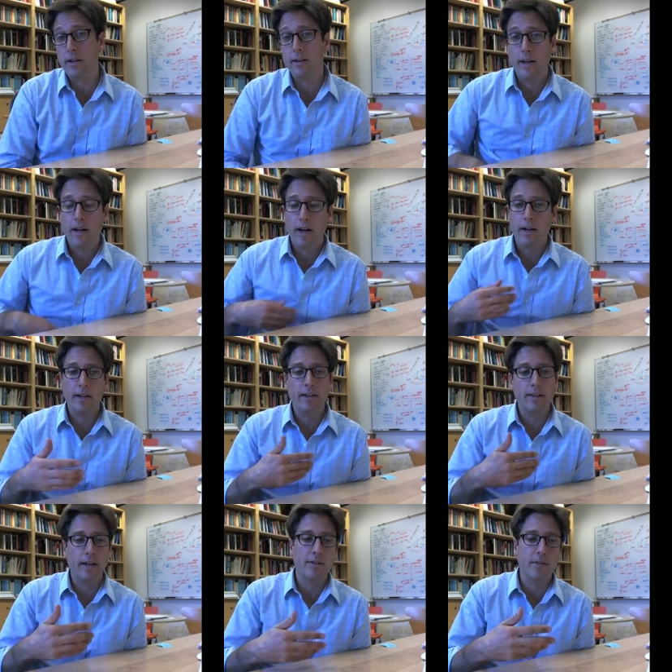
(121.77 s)
I
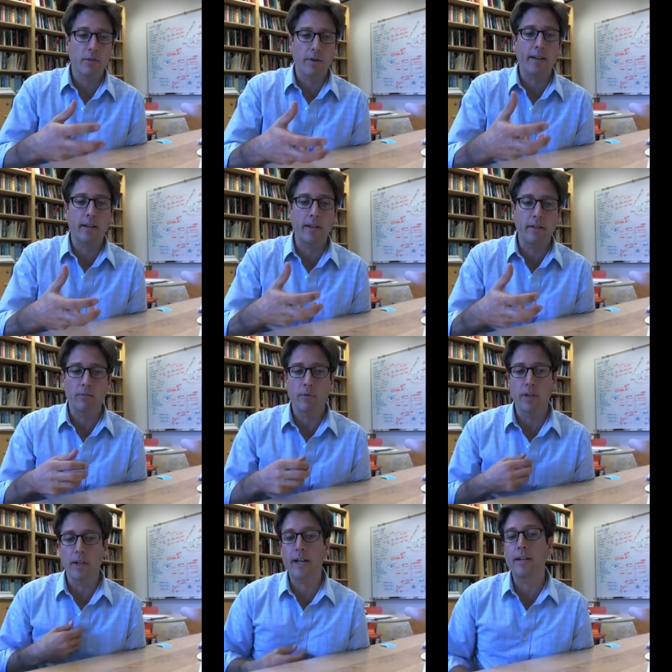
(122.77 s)
think that's directly
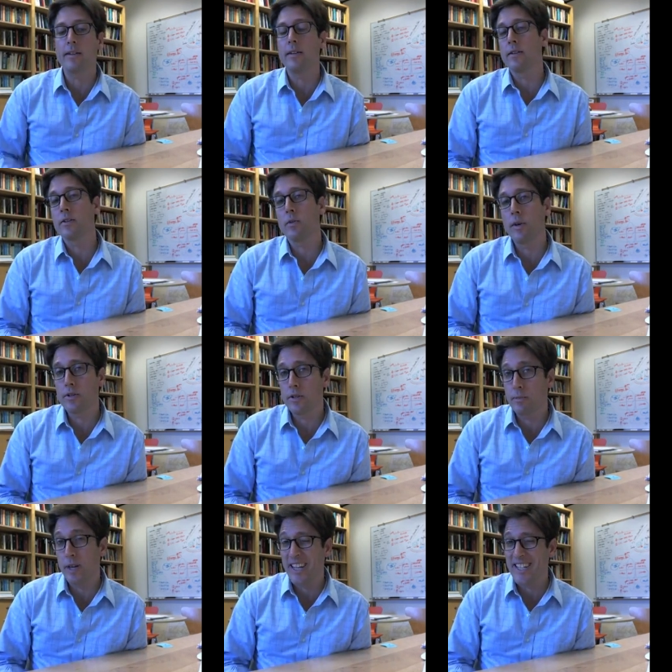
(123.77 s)
related to this question
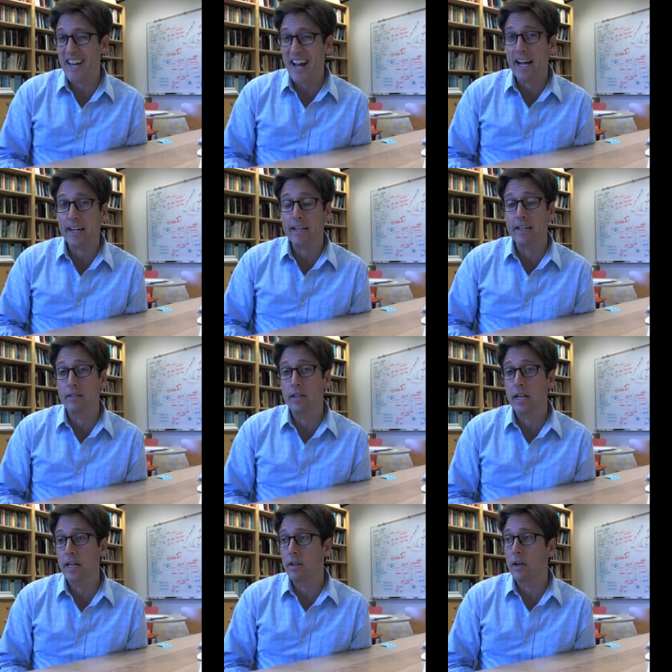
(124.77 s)
about attack
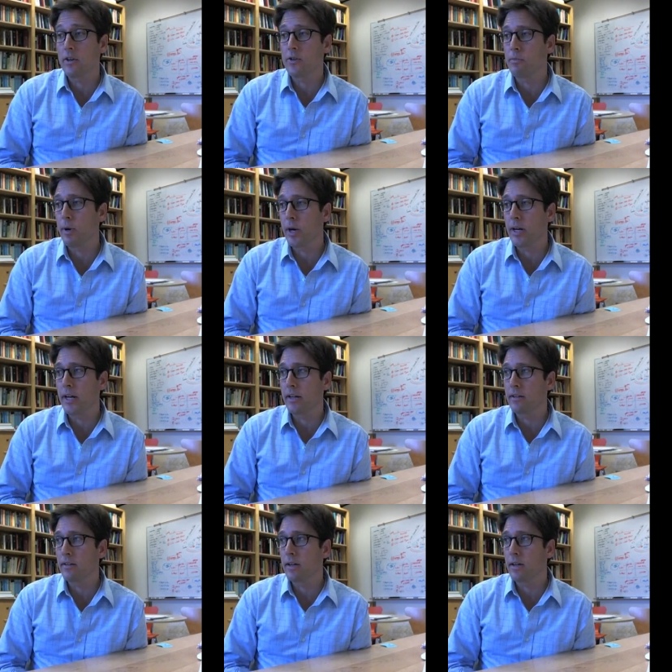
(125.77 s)
and undermining.
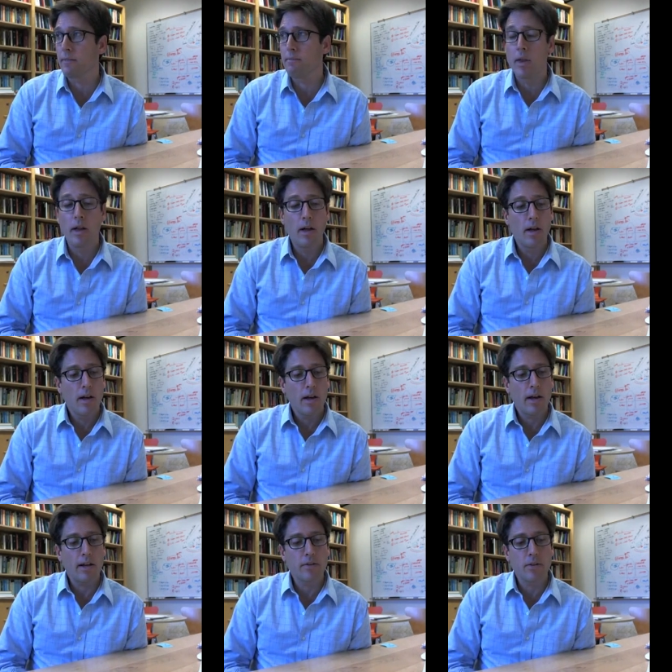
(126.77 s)

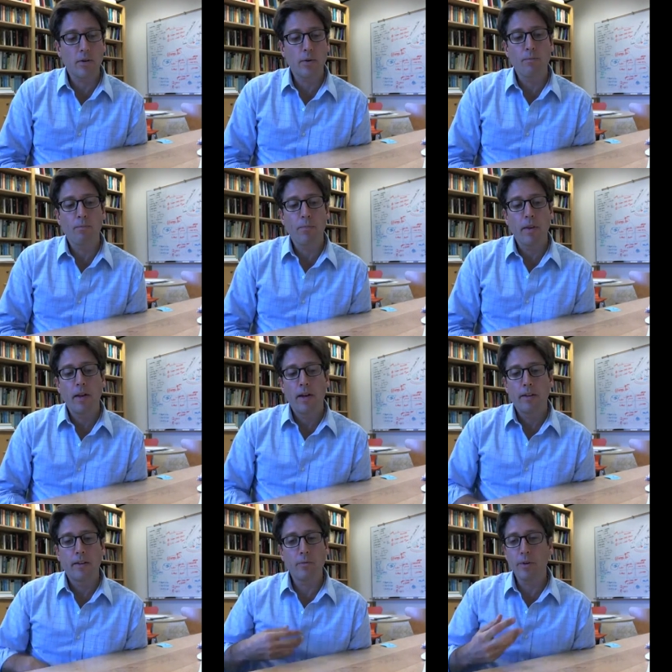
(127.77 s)
And so
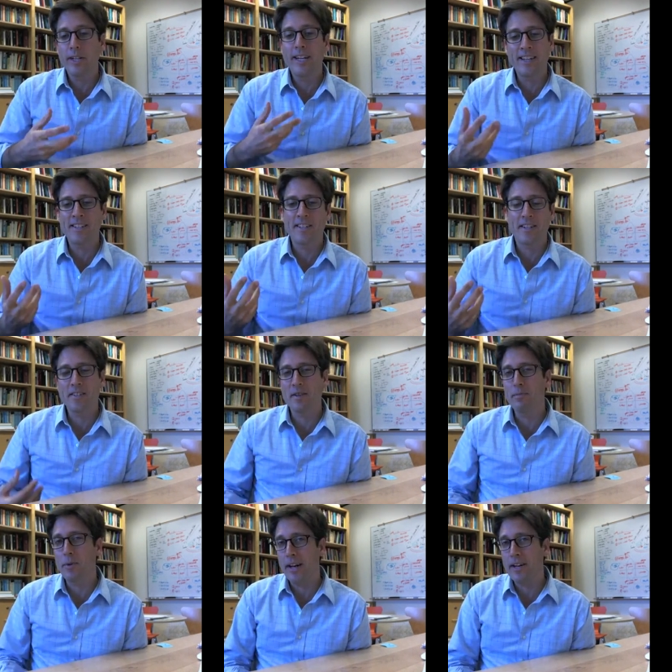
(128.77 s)
there really isn't a
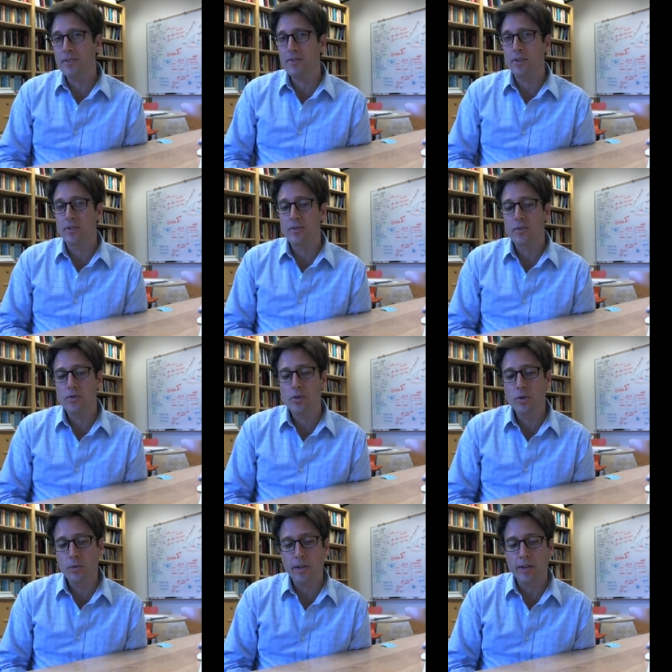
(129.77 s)
simple answer
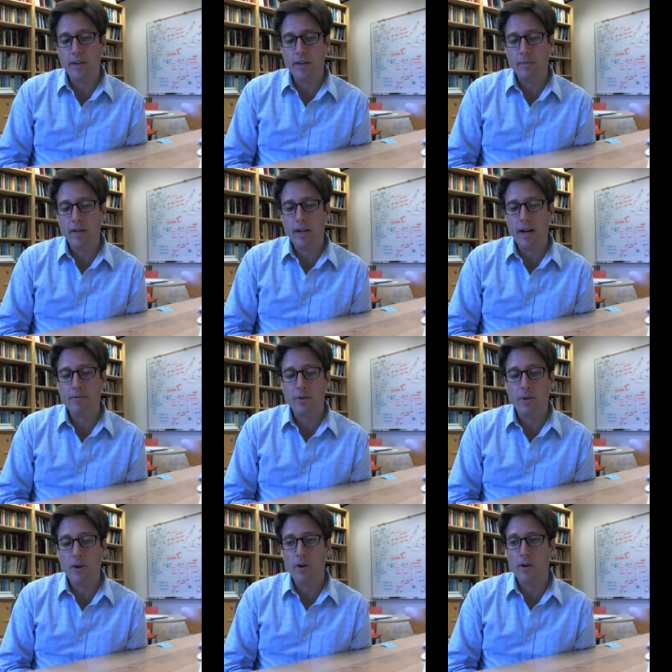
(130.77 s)
to it. I mean,
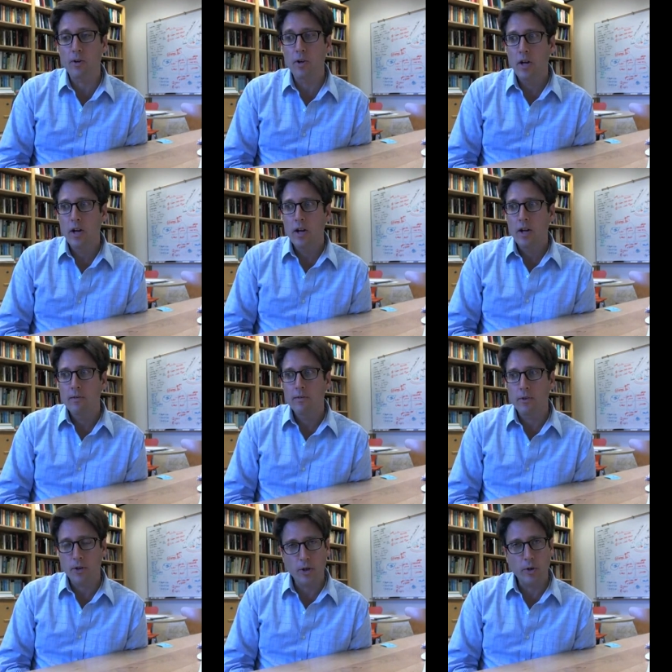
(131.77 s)
after all,
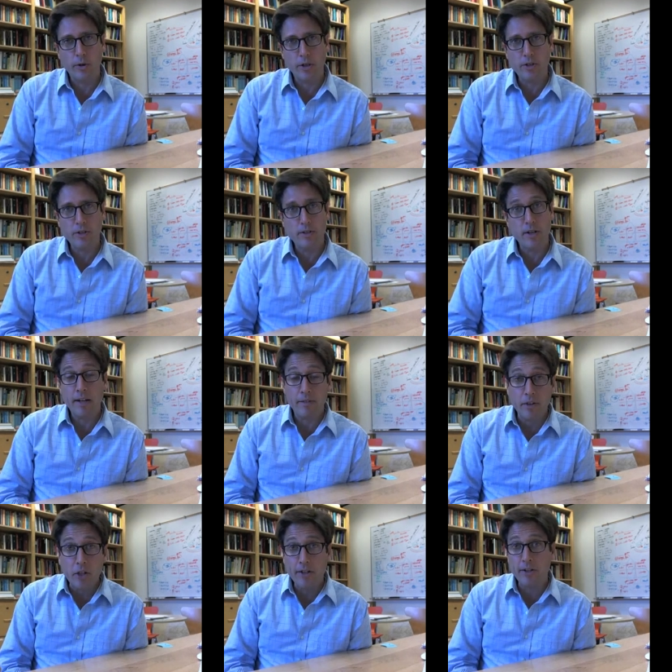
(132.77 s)
for a coalition, it's not
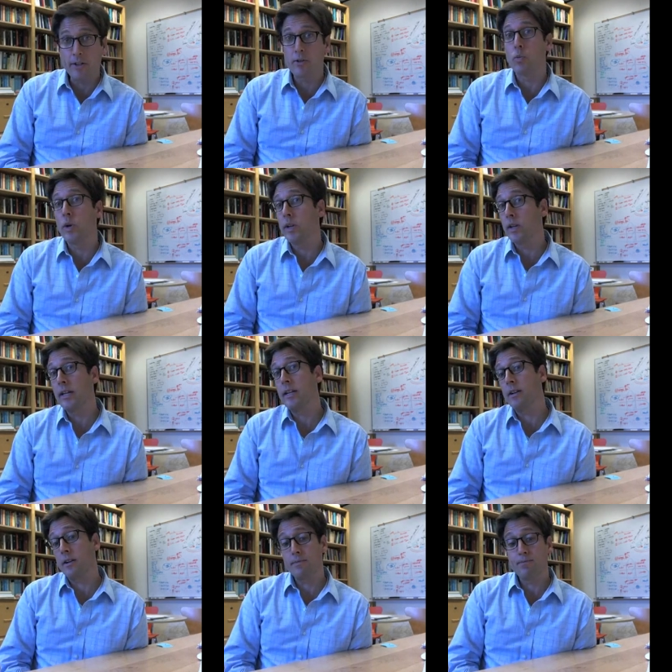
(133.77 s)
even clear there's one
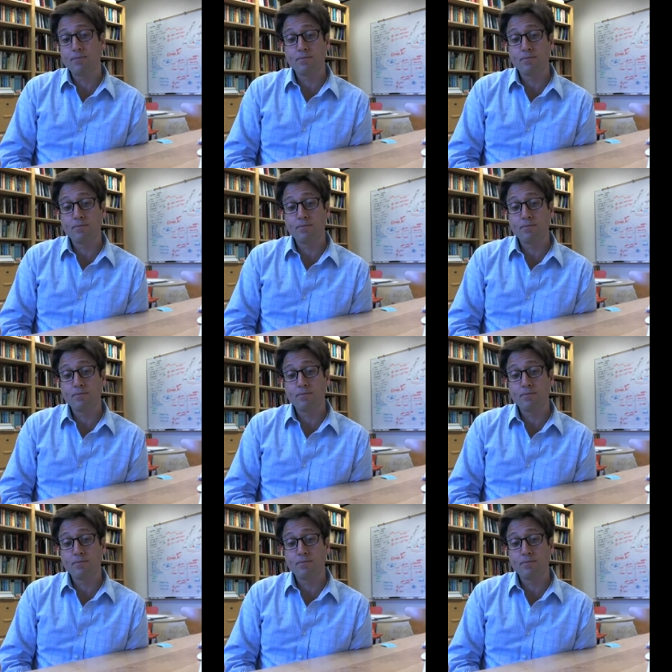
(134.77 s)
leader.